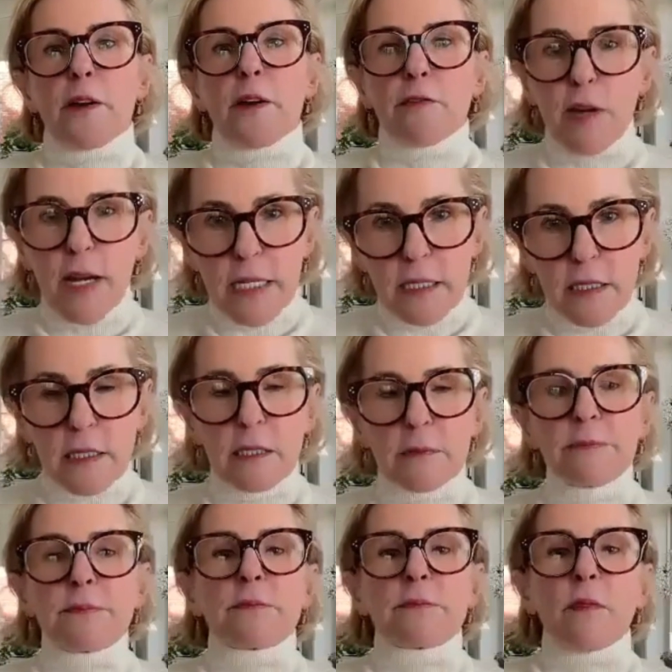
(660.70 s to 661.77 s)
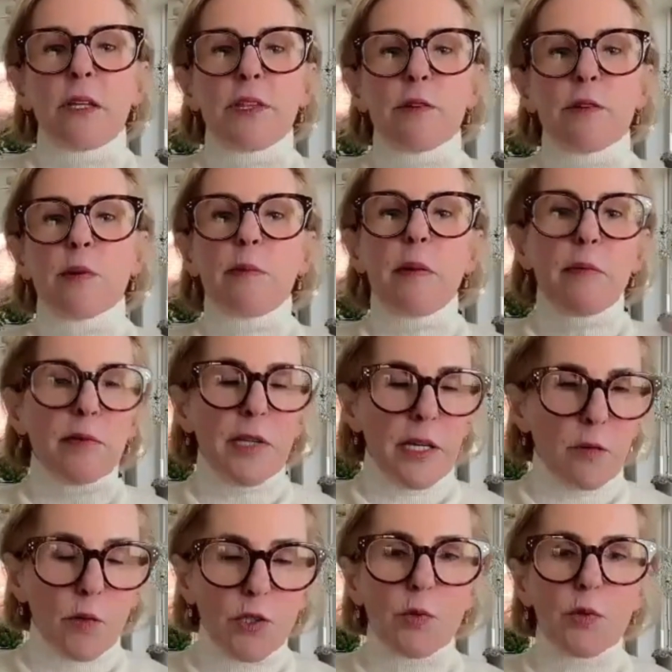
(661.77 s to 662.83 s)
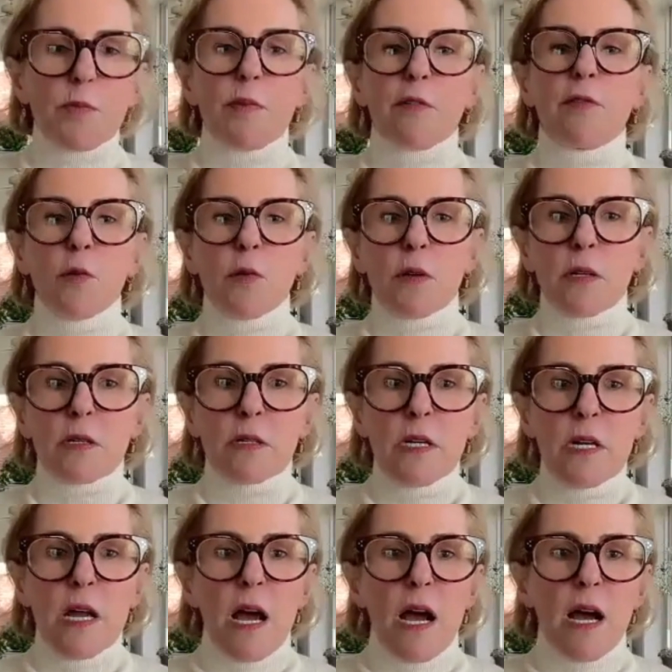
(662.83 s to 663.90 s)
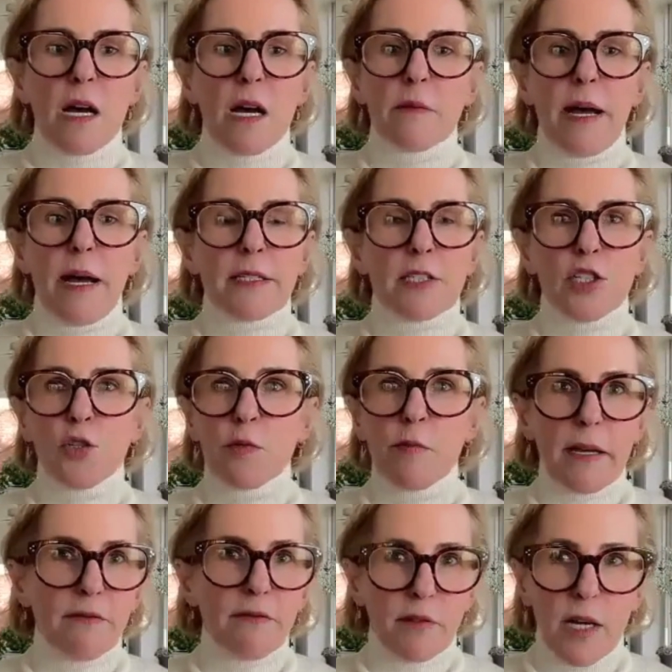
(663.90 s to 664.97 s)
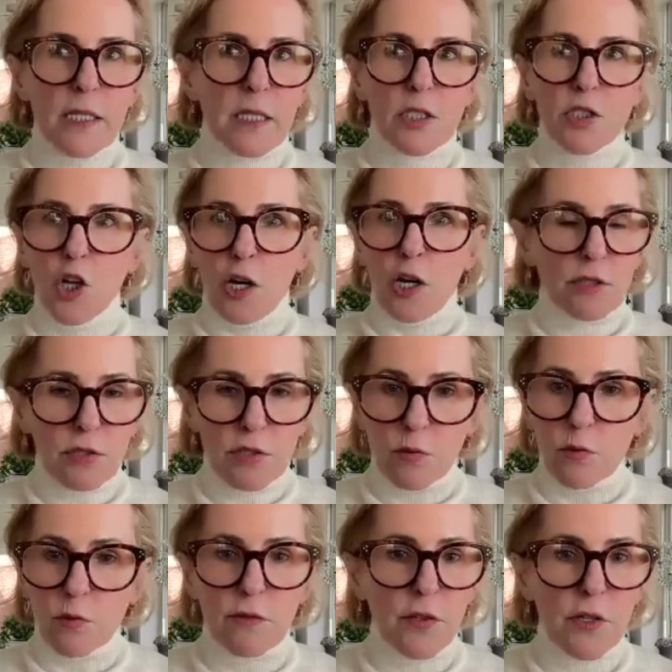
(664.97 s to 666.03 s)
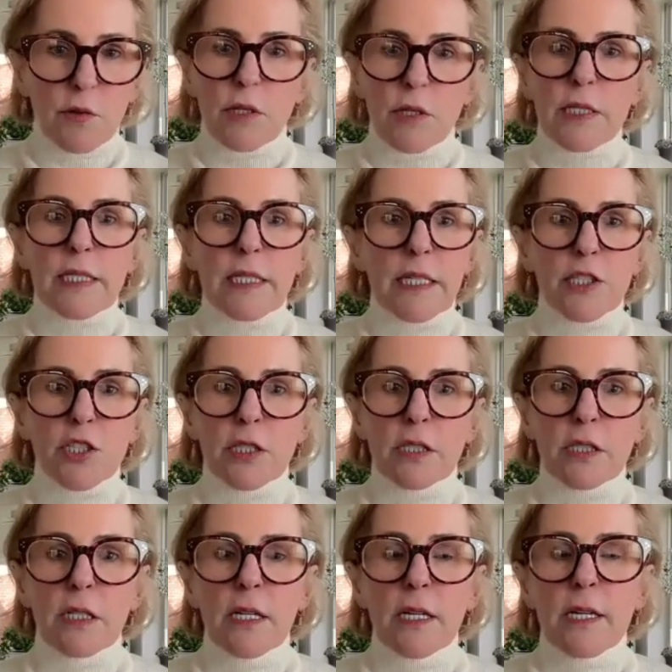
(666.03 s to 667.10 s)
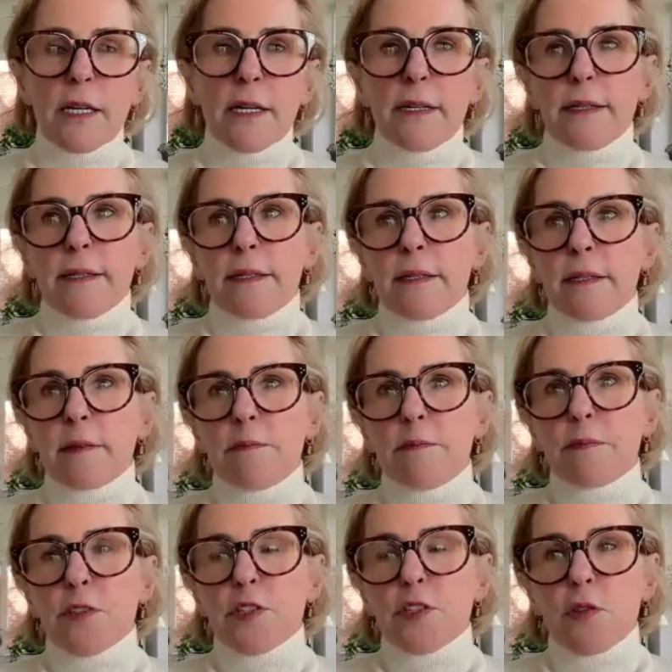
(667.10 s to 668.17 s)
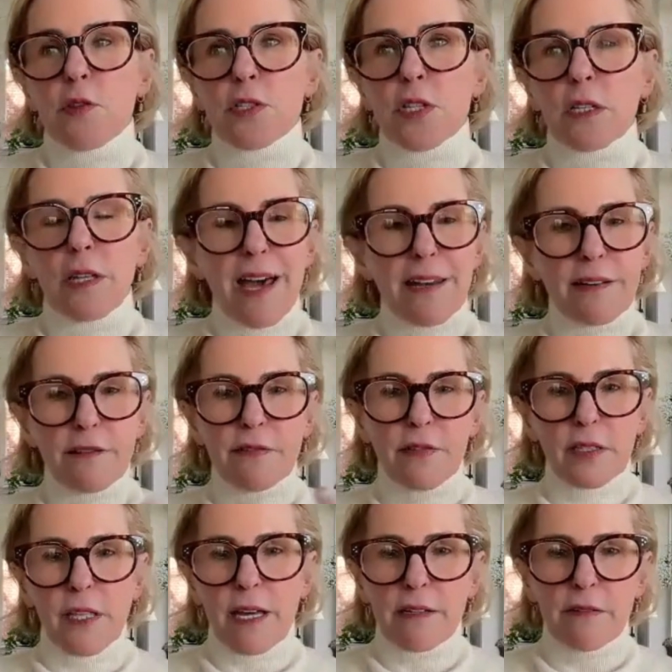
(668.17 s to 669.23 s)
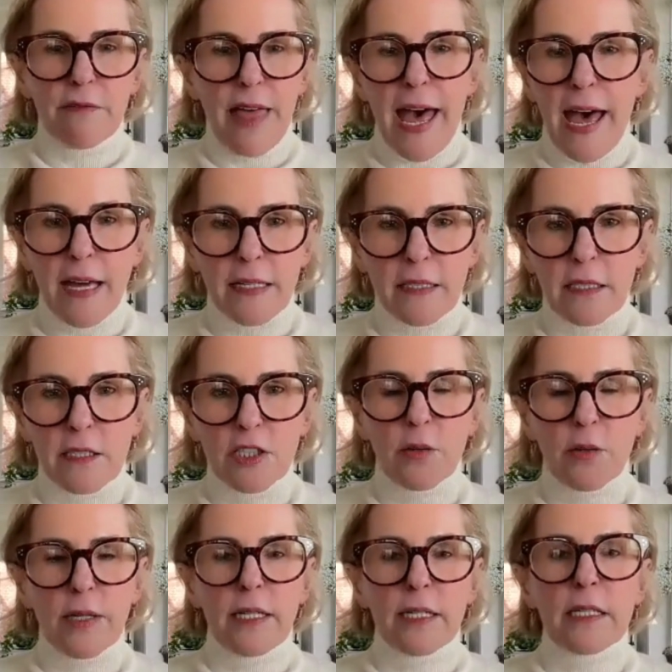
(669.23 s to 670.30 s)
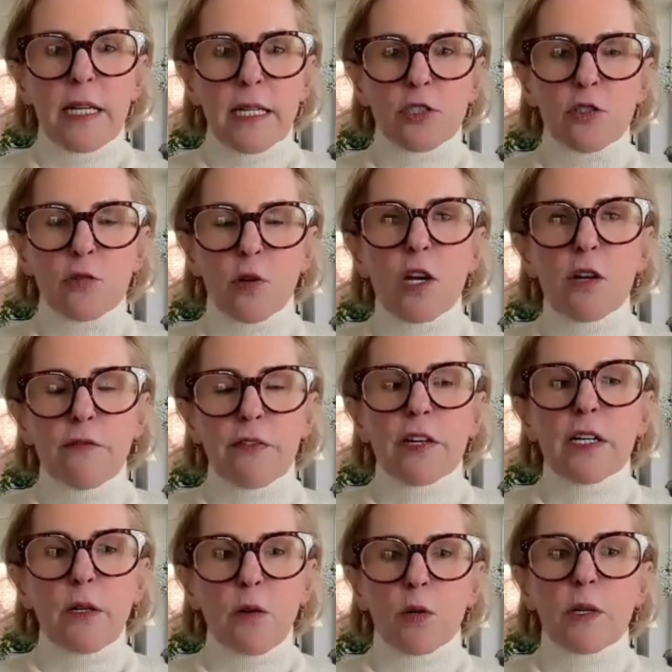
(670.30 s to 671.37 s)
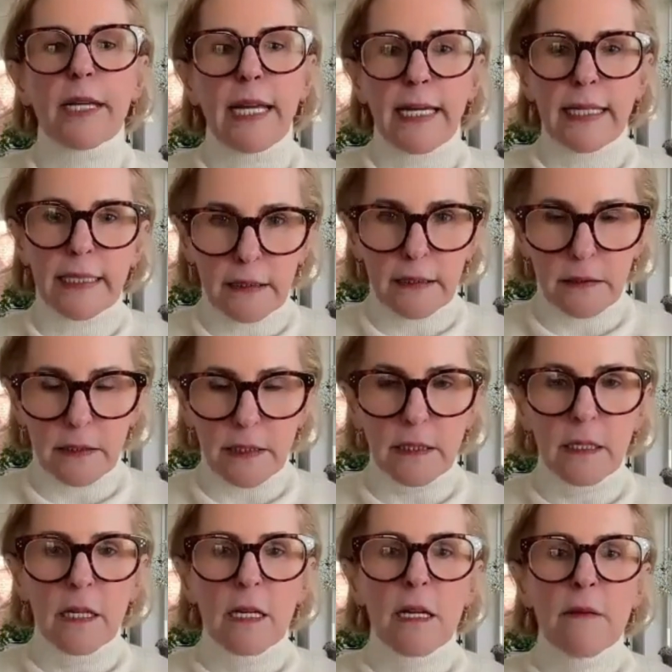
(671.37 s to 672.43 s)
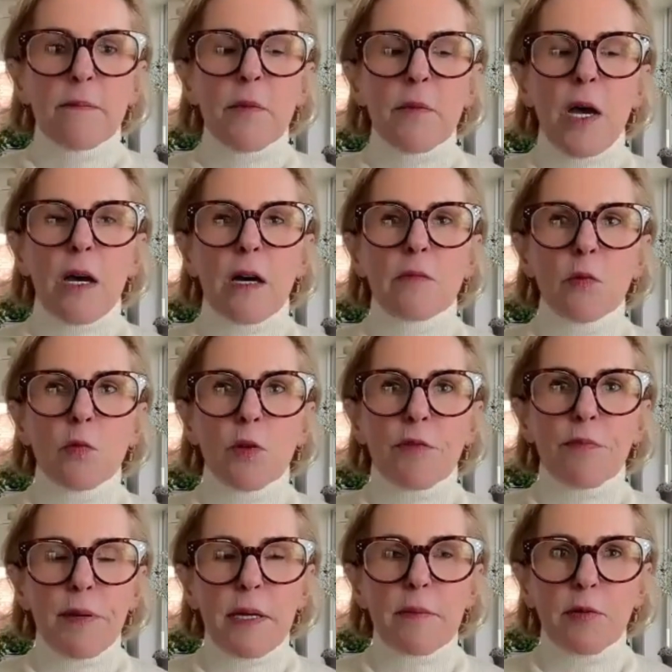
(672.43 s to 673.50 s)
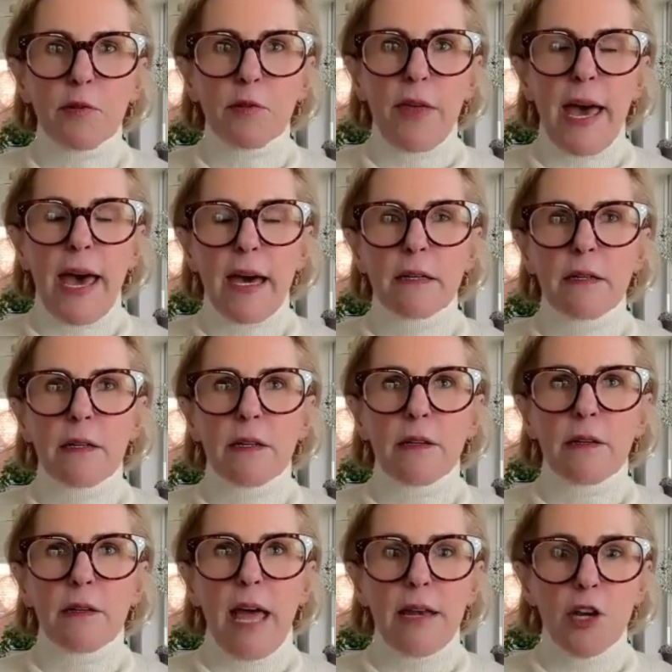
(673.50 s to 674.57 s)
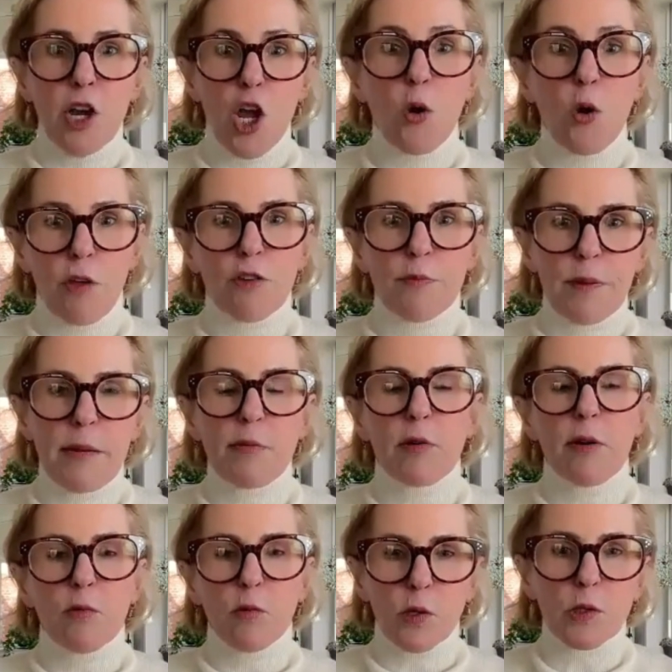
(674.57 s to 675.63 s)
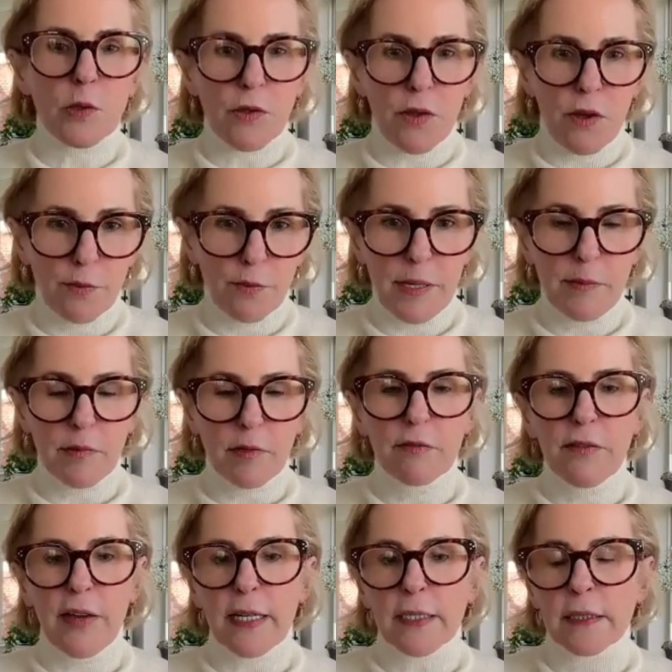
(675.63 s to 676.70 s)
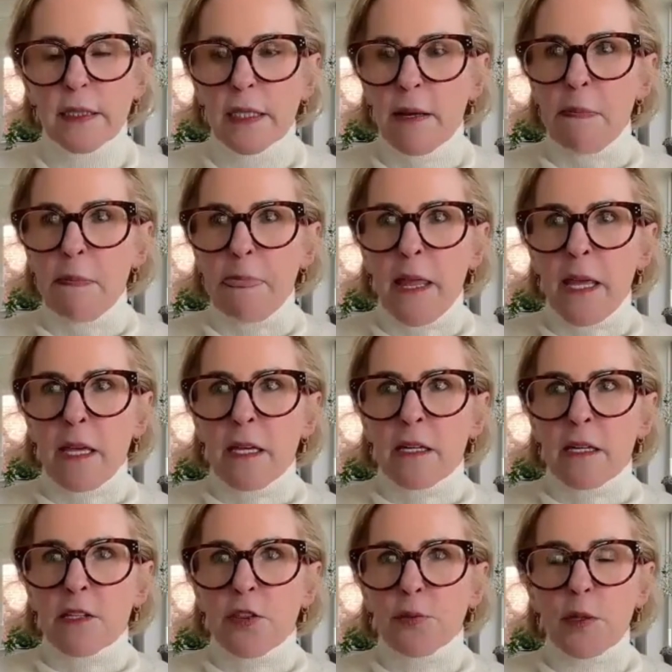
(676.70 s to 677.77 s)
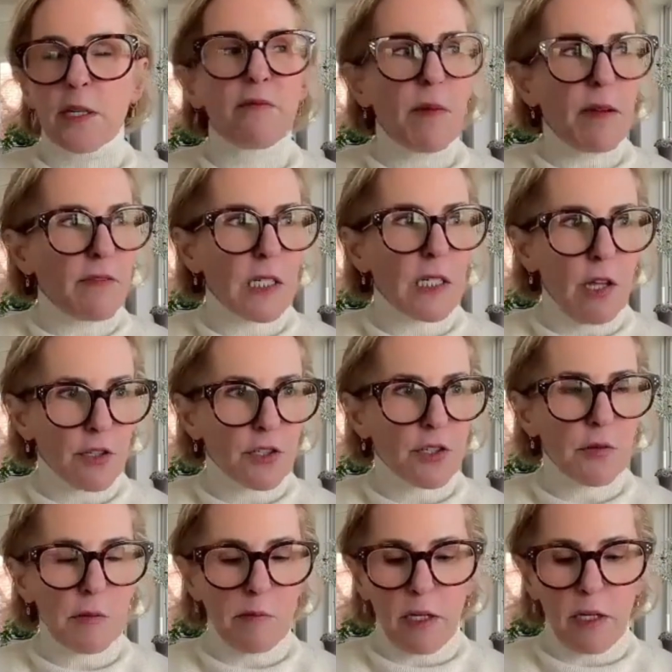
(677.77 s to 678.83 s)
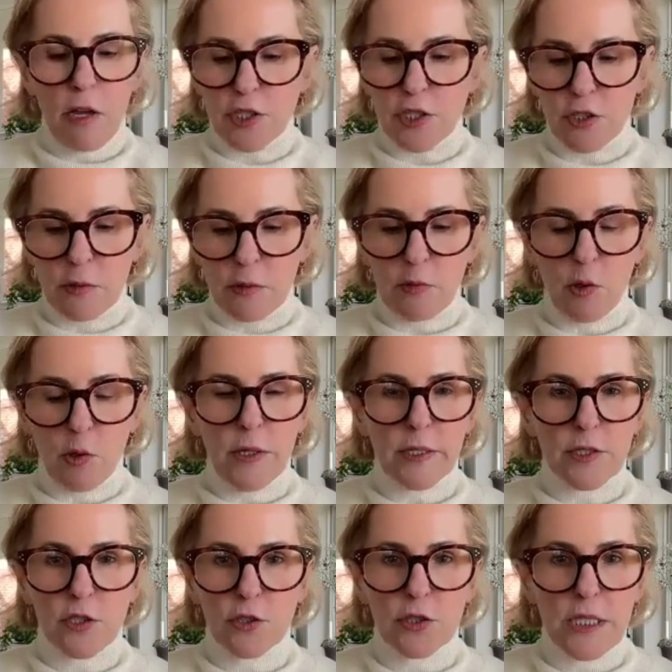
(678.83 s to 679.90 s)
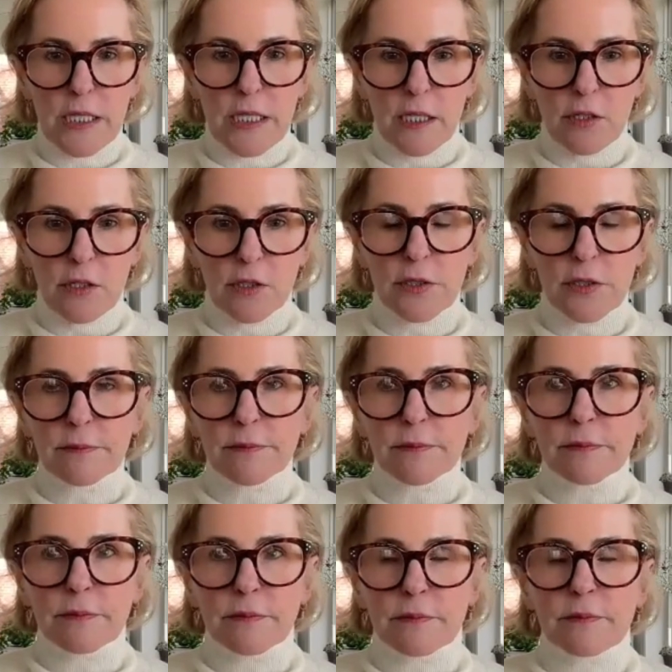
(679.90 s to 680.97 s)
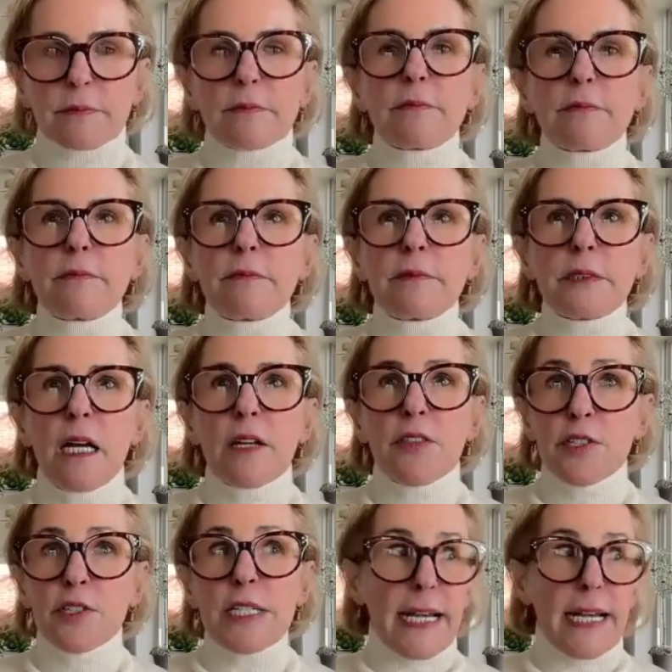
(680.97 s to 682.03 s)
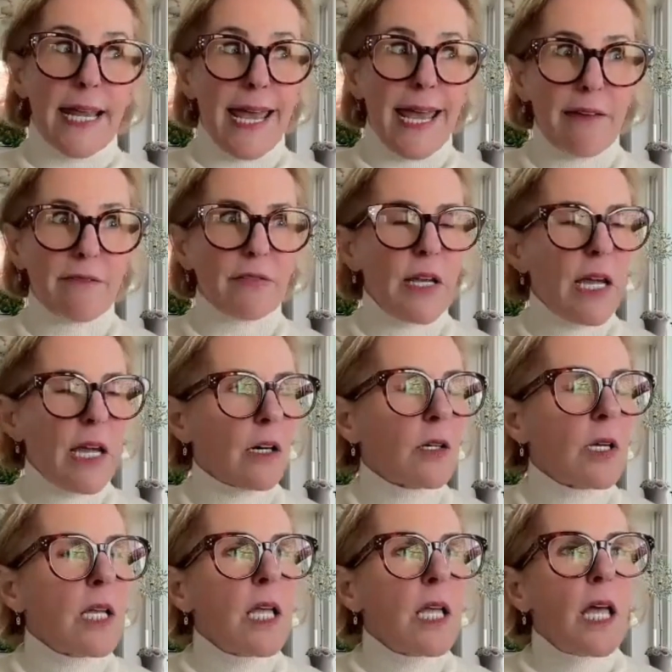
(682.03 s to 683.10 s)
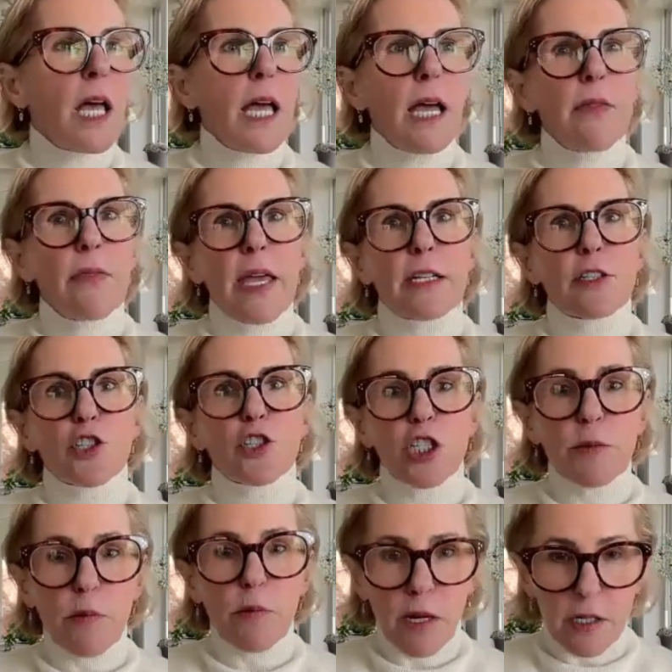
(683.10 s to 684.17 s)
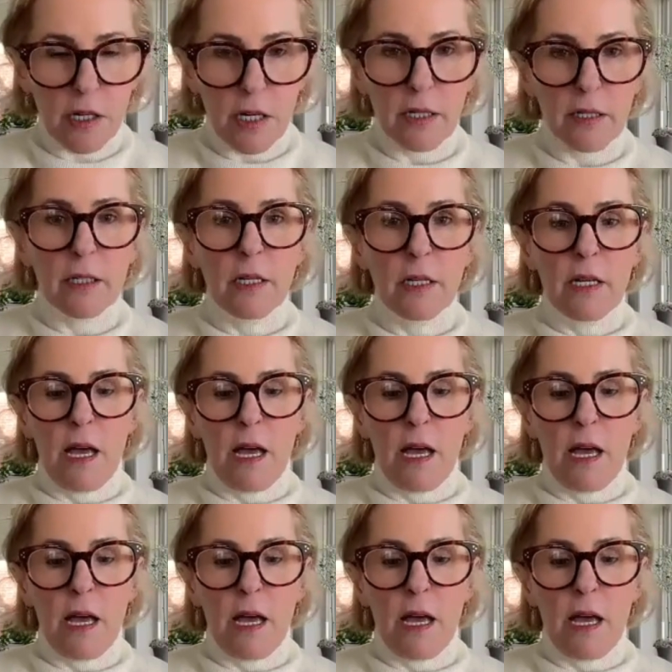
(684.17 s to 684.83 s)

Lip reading: their friends, they would bring people they had worked with before. Two of my friends' daughters work for the organization. So there's a lot of that. So it has grown very organically with people that know other people, have worked with other people. In fact, three of my very my longest term employee is 13 years, 13 and a half now. And then she brought on